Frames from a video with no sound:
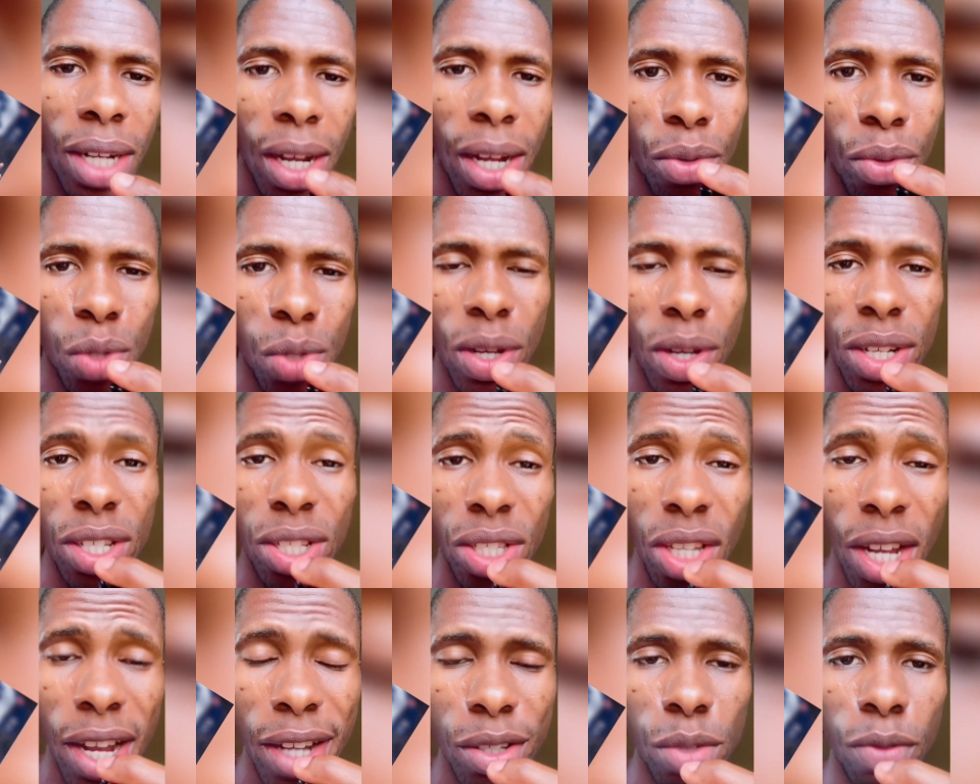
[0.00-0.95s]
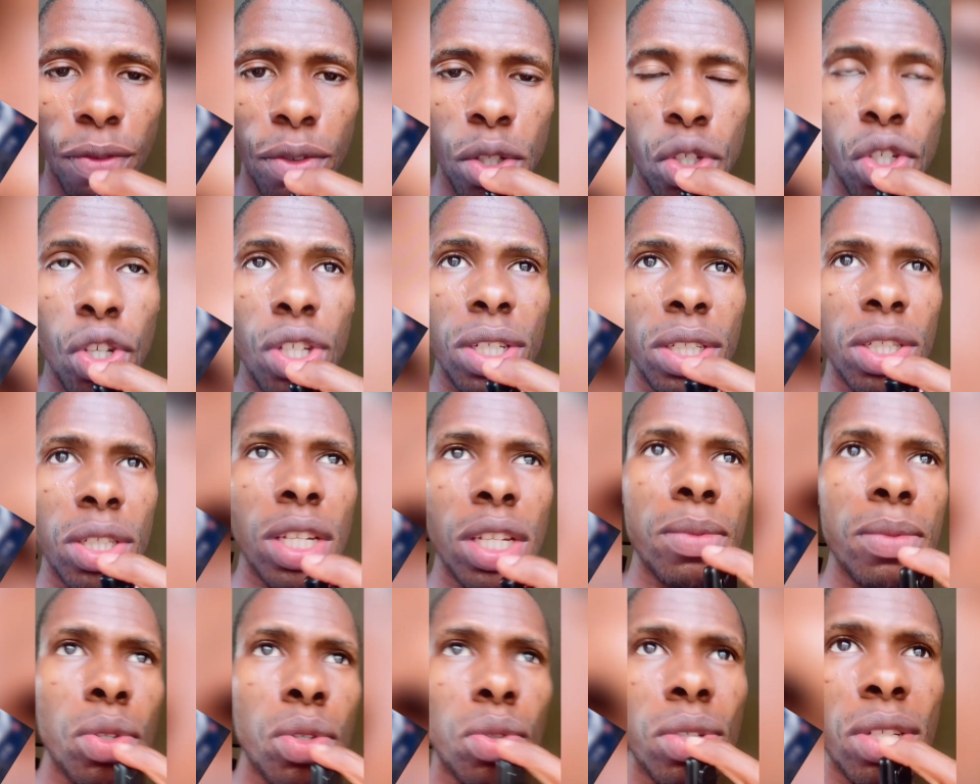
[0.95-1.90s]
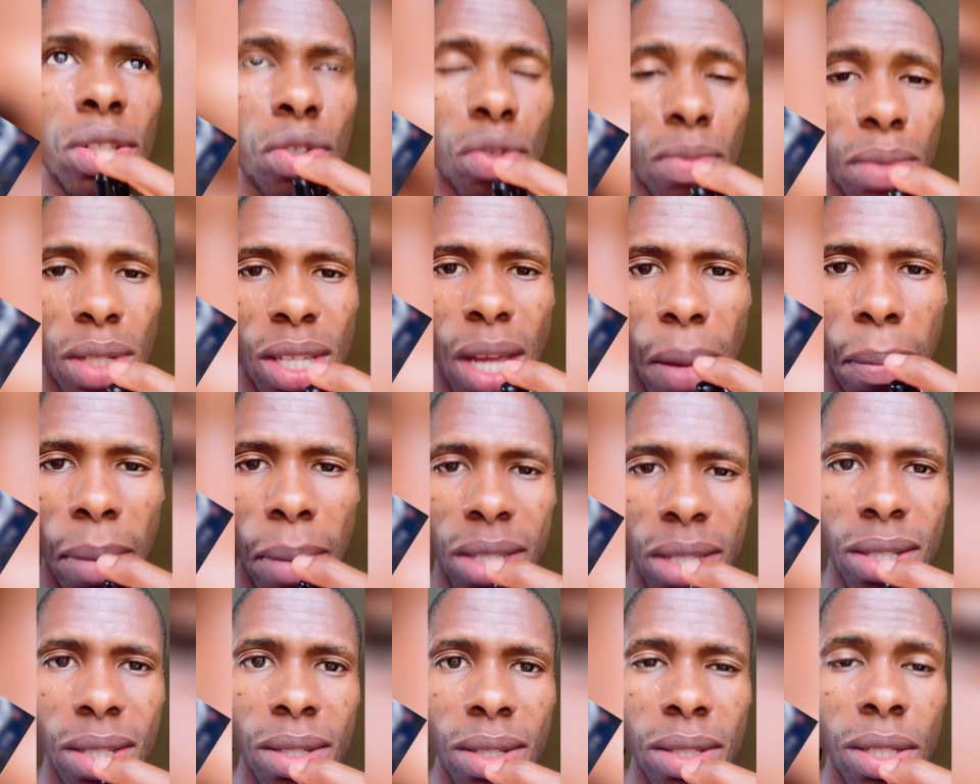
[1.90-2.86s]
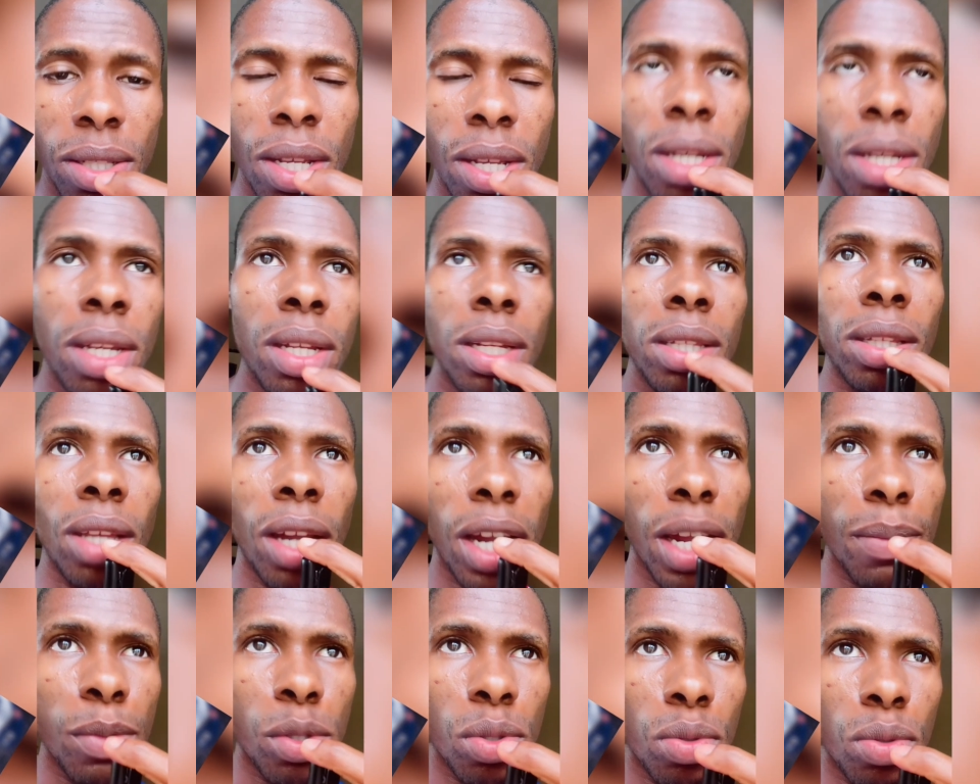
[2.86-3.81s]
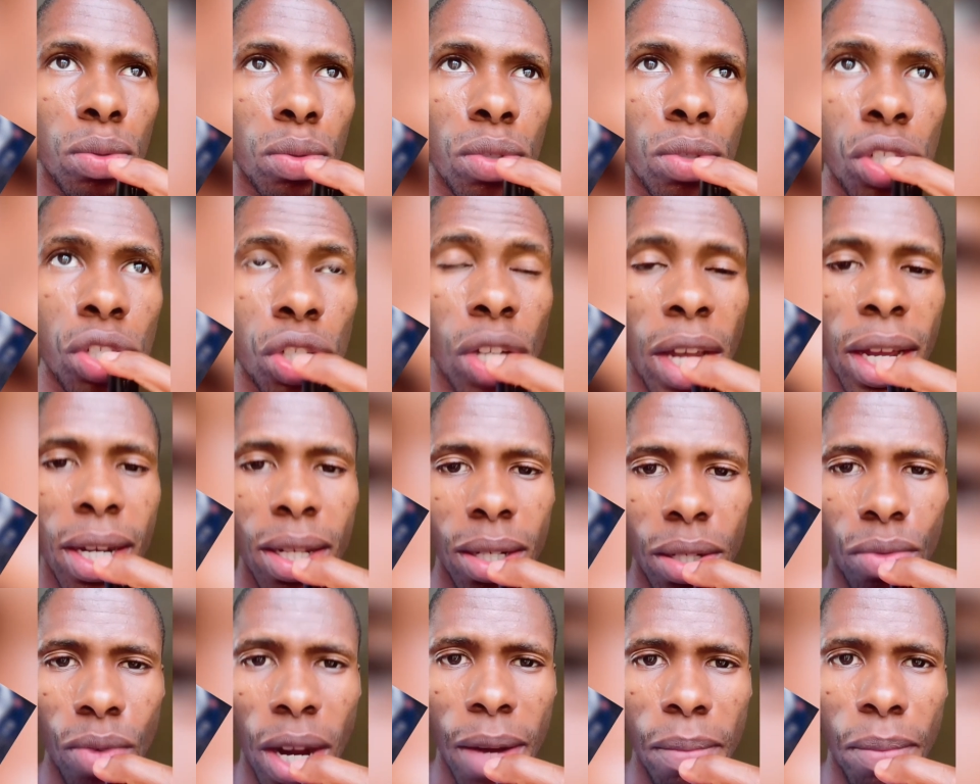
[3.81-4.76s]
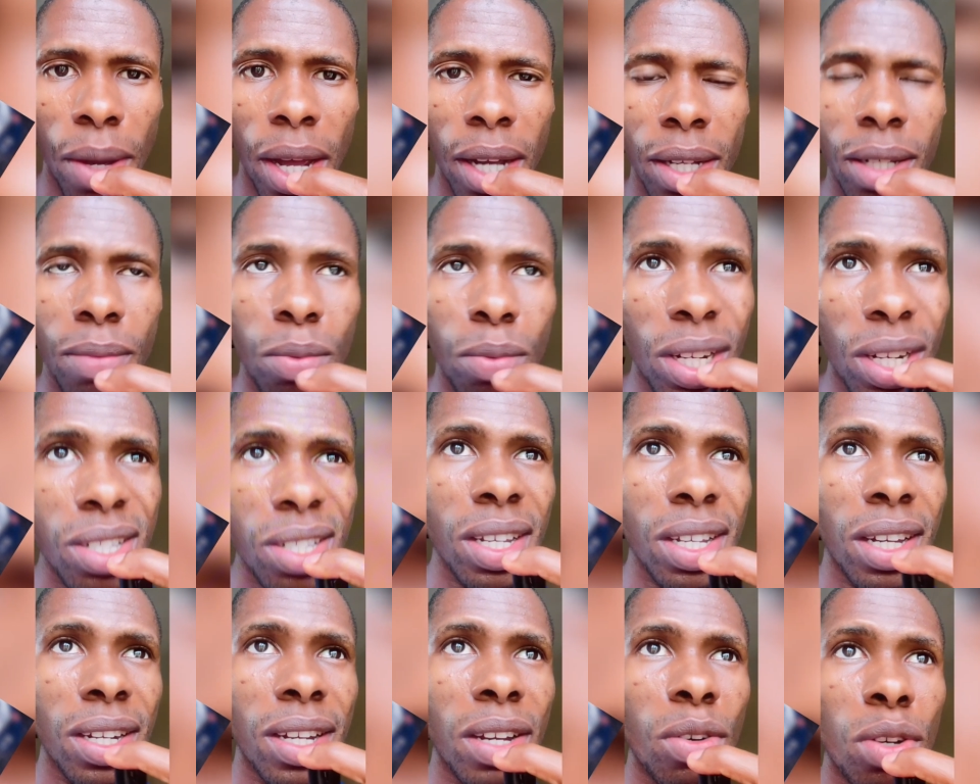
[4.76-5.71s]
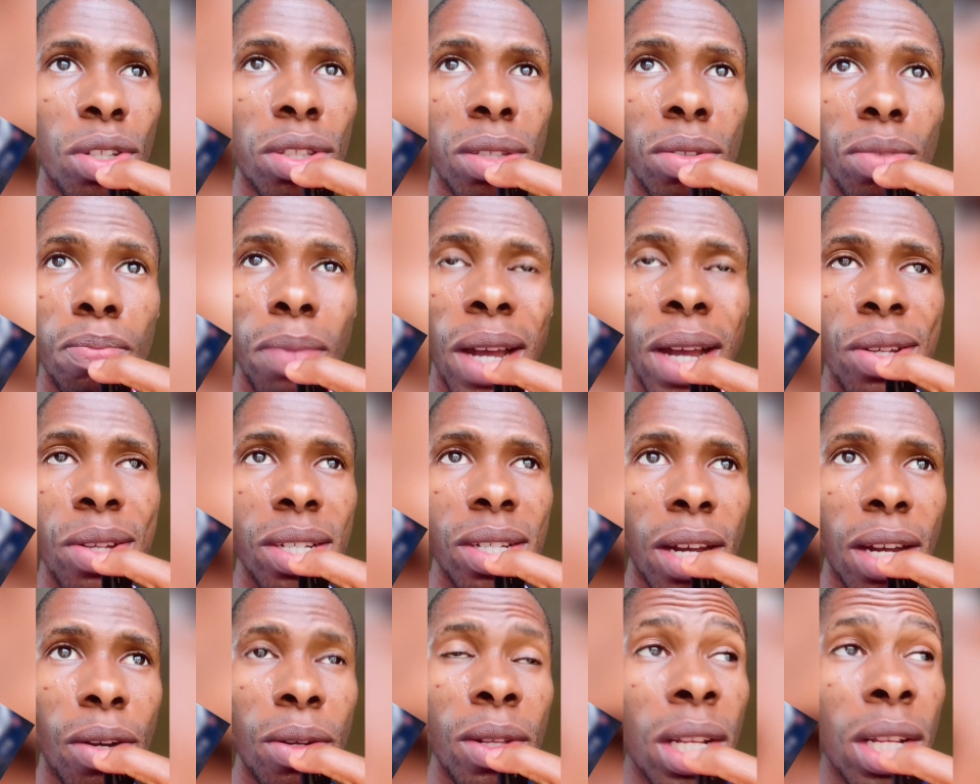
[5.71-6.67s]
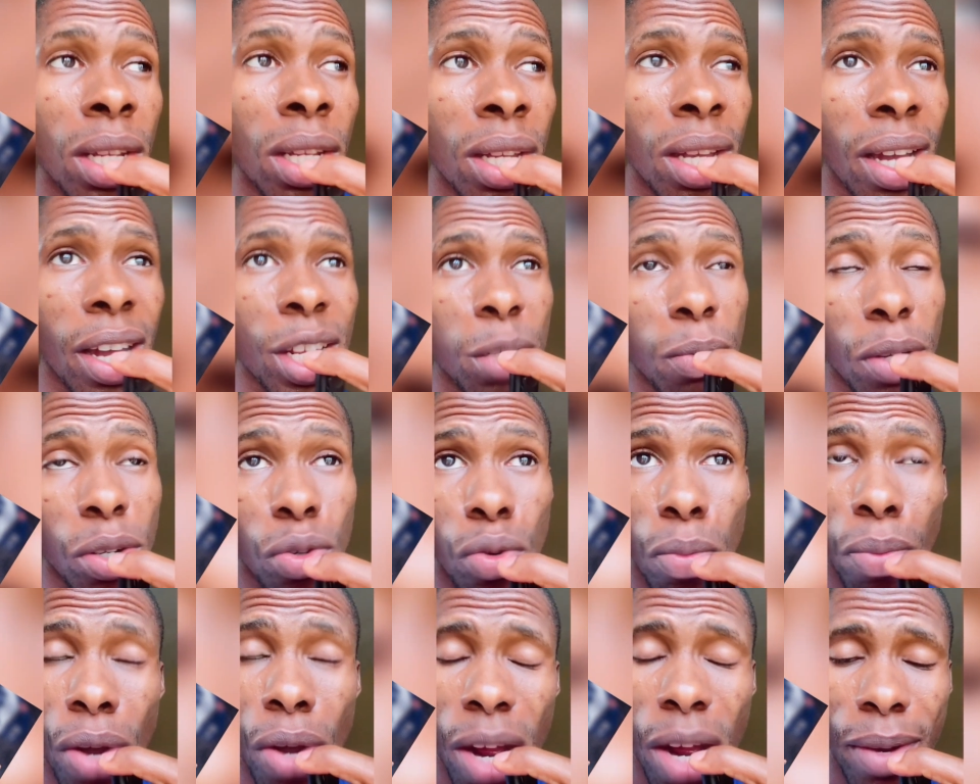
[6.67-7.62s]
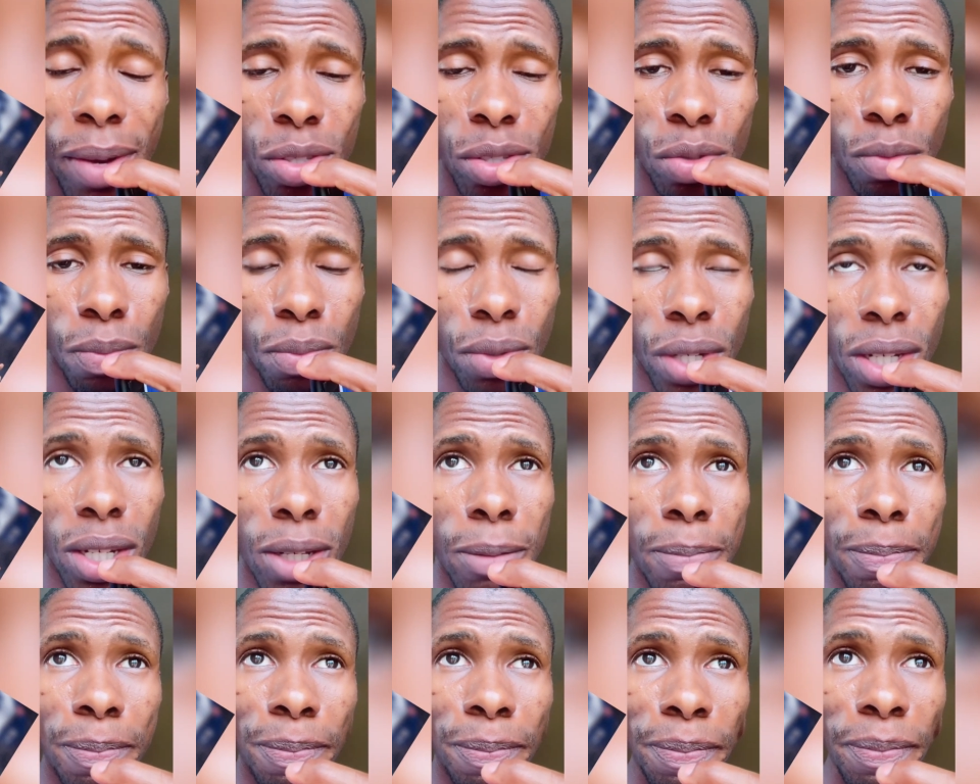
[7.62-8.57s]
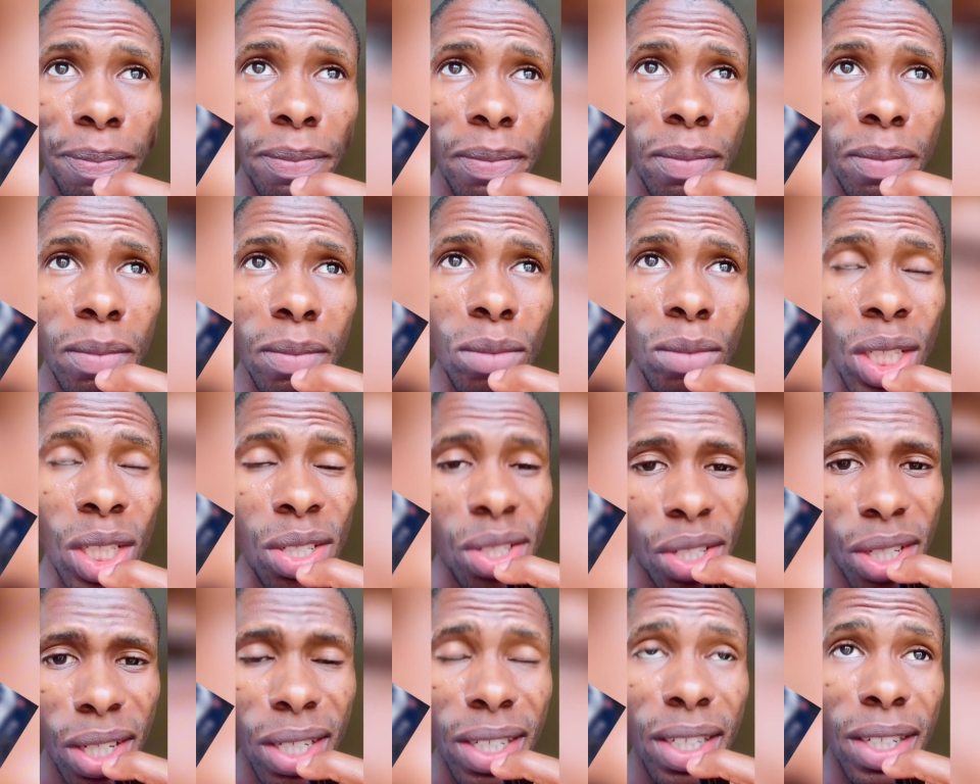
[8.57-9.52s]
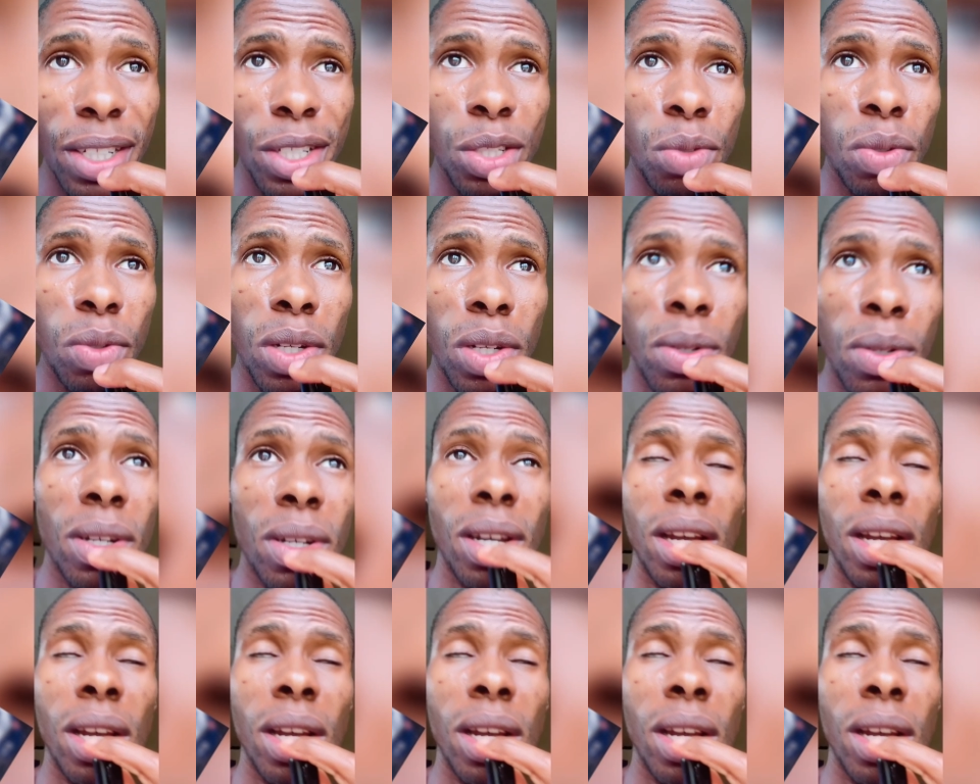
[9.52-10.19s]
That was when he started to feature in the game. So this could be Ian Martin's time to shine in the right back. But let's see how that one pounds out. I expect Cole Palmer to play Sterling as well.